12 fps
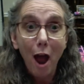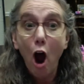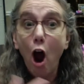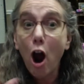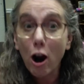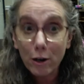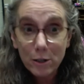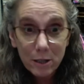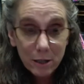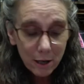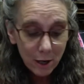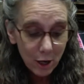
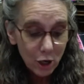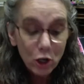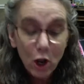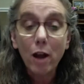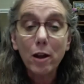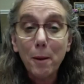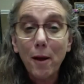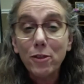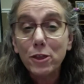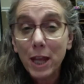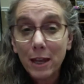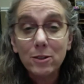art. Talk about
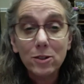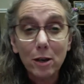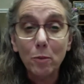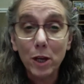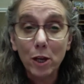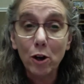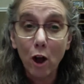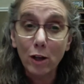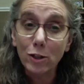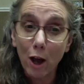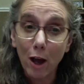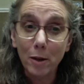things that we can all
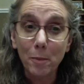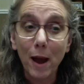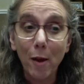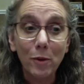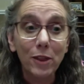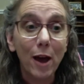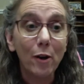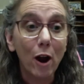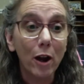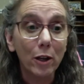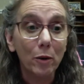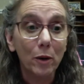talk about without
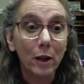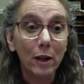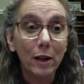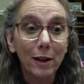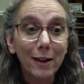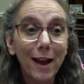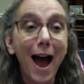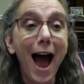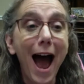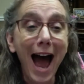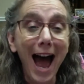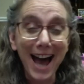arguing.
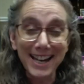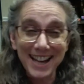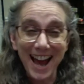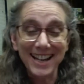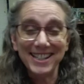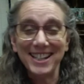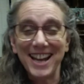Ha ha, Dad is a